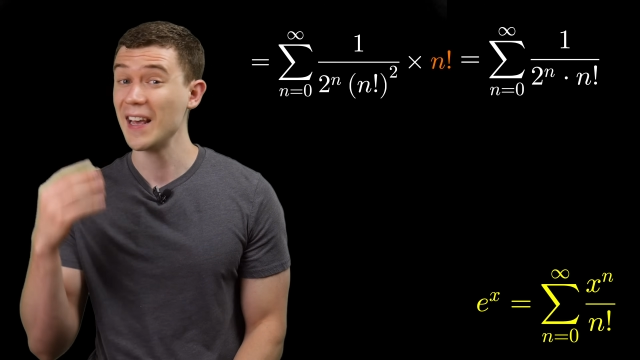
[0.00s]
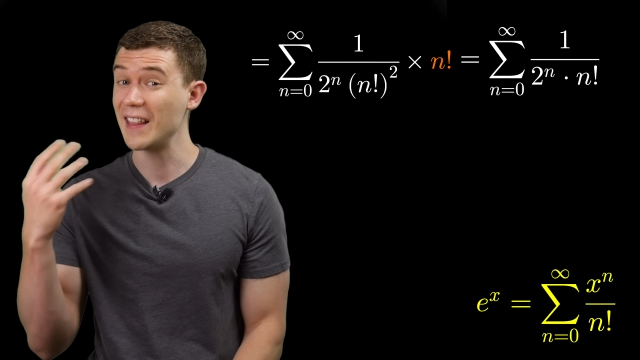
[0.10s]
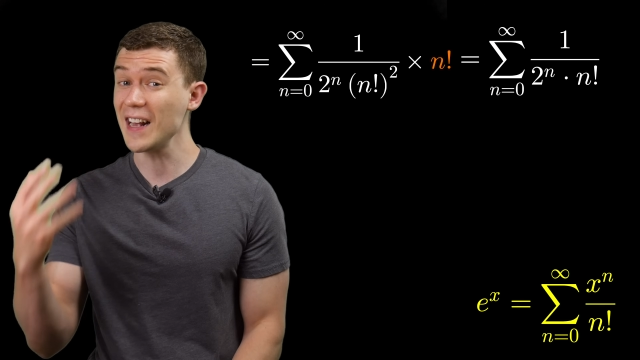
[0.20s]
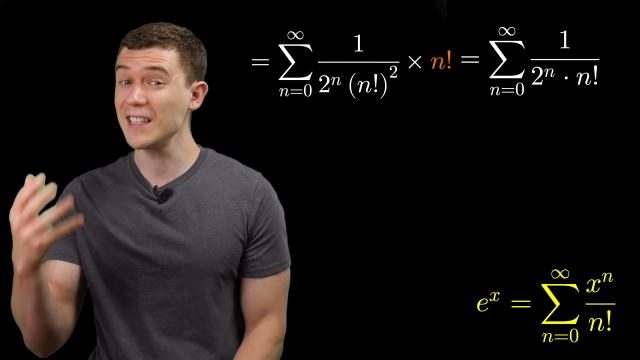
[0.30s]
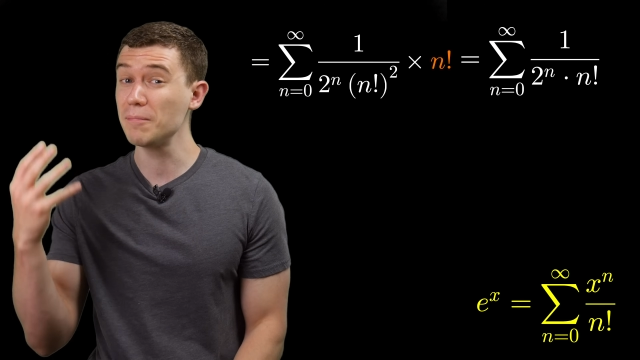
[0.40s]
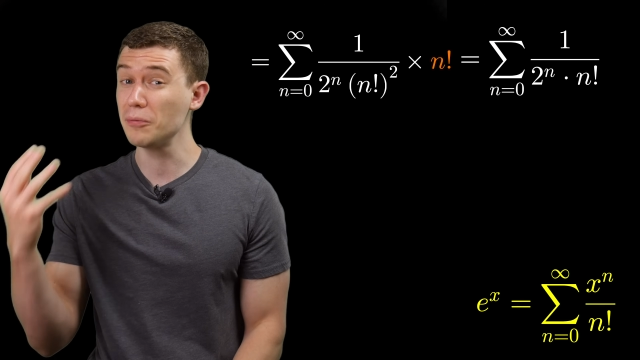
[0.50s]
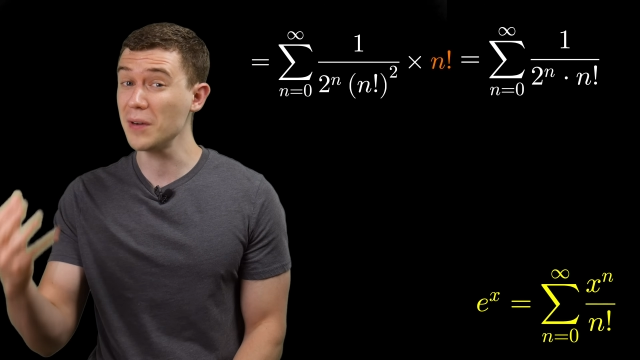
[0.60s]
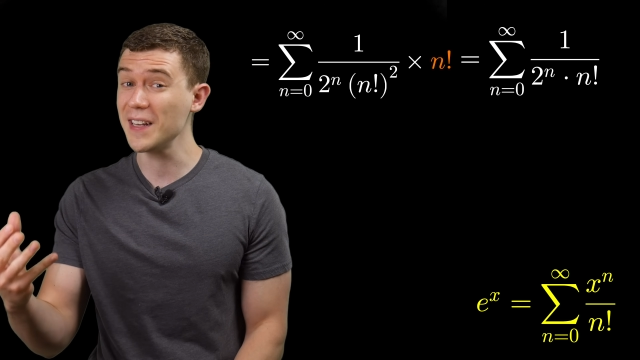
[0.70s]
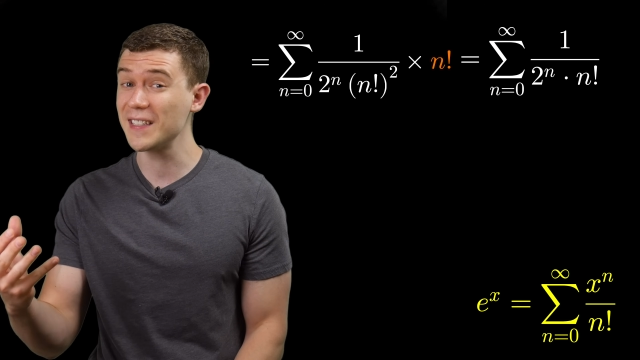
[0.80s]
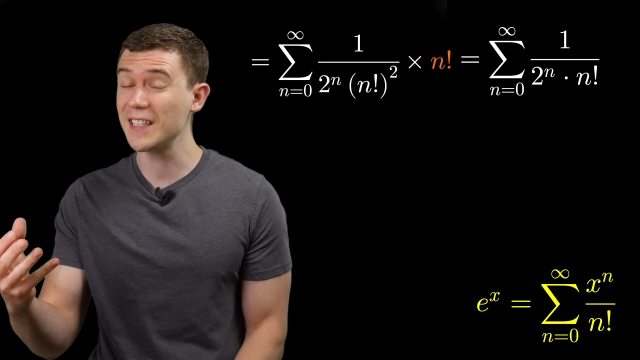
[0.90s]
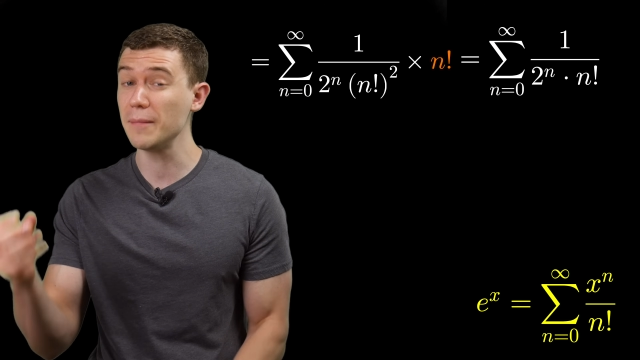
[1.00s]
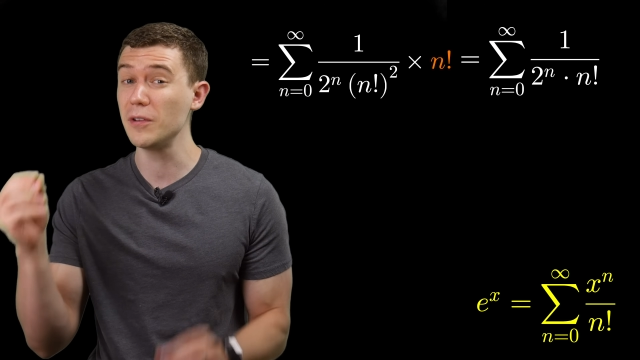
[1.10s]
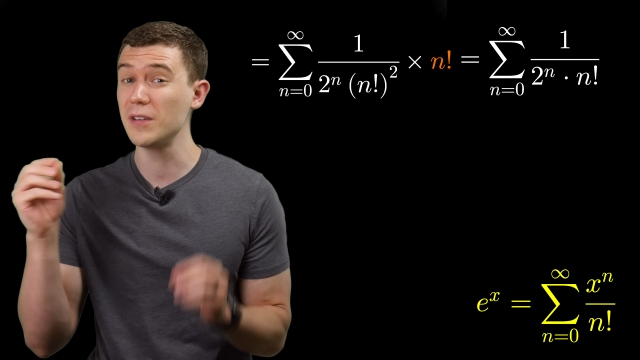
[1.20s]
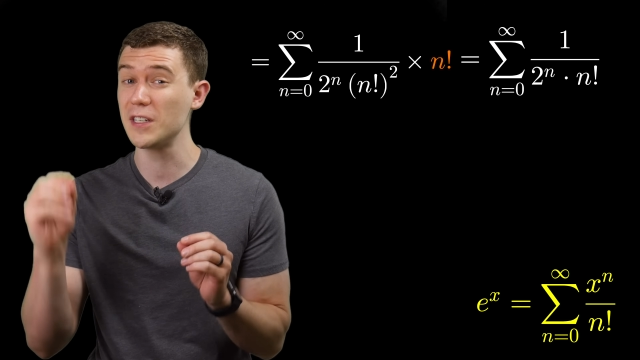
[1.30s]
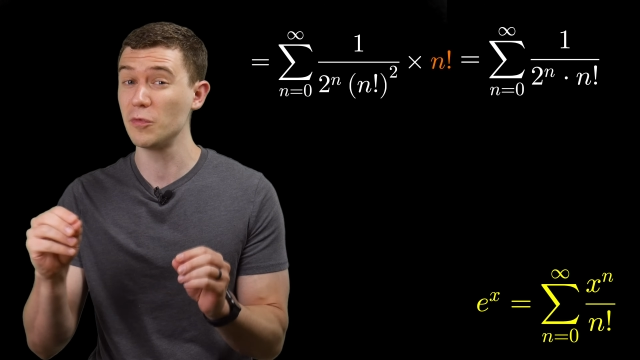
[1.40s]
That's pretty
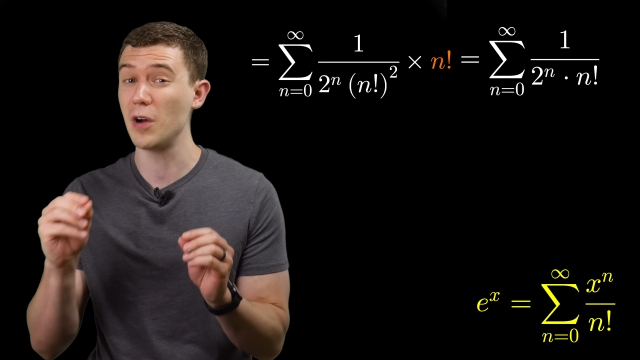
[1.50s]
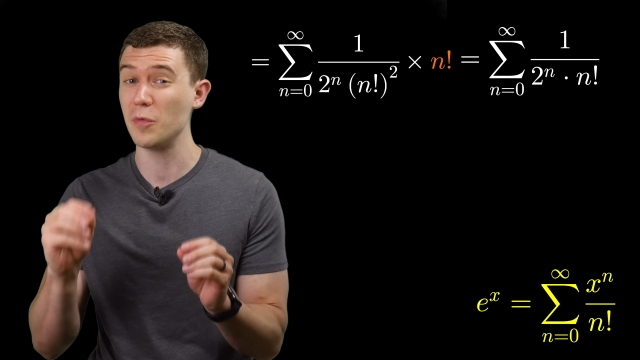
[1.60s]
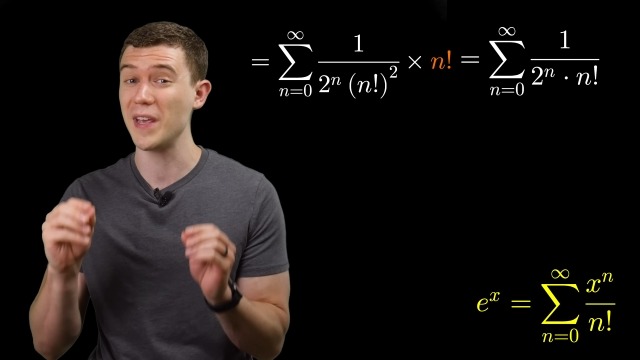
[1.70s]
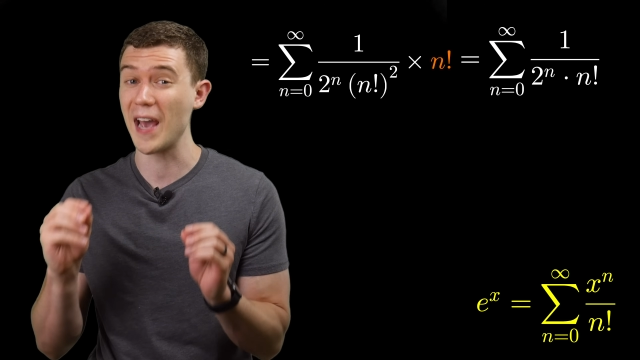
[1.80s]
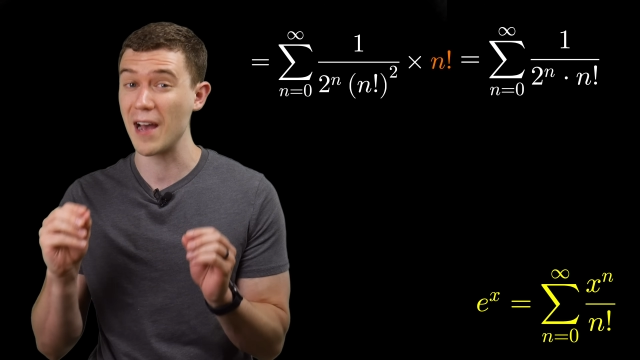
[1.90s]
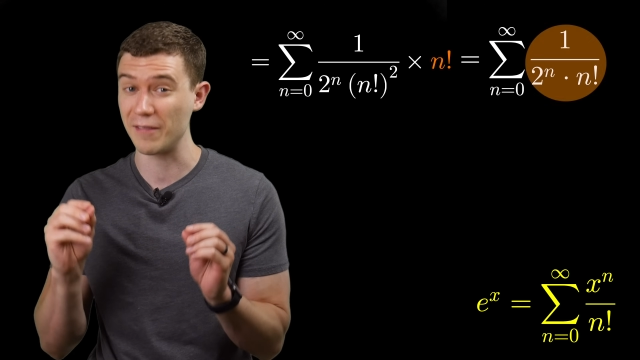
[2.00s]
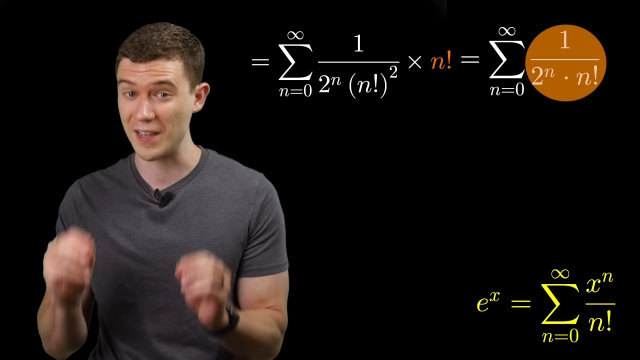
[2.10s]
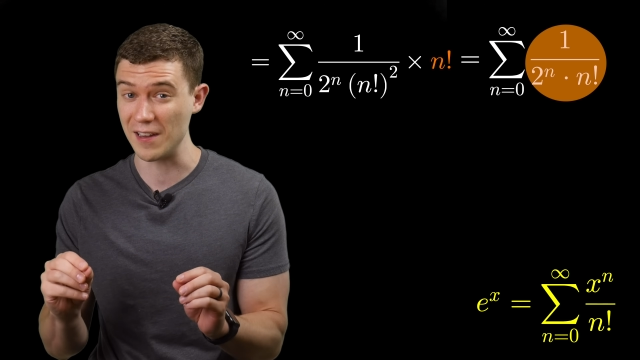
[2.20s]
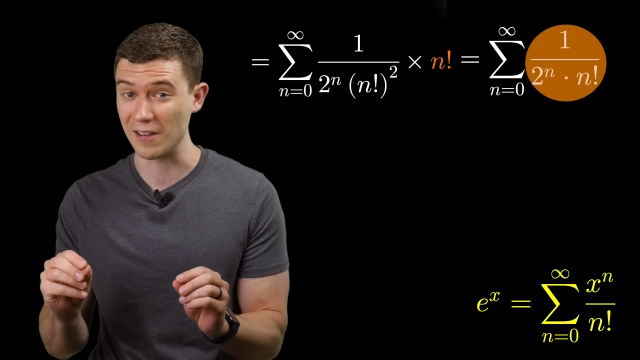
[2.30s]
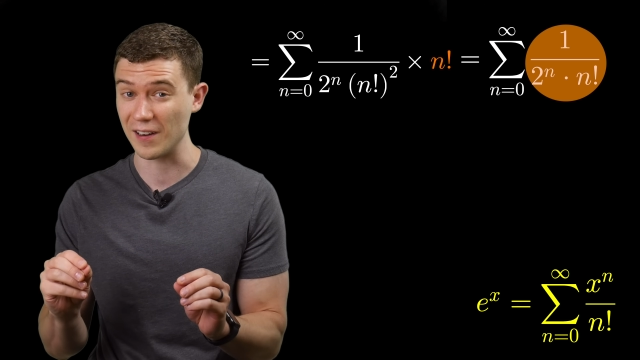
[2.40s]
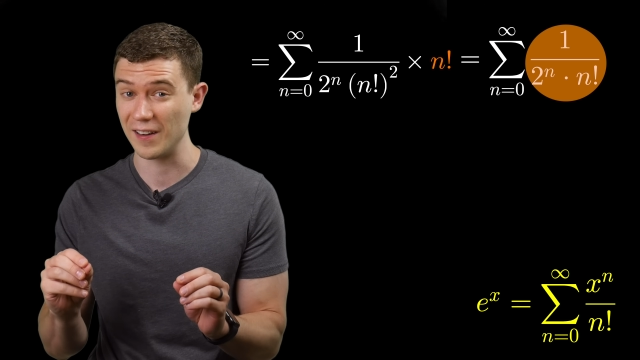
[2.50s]
similar to what we have here.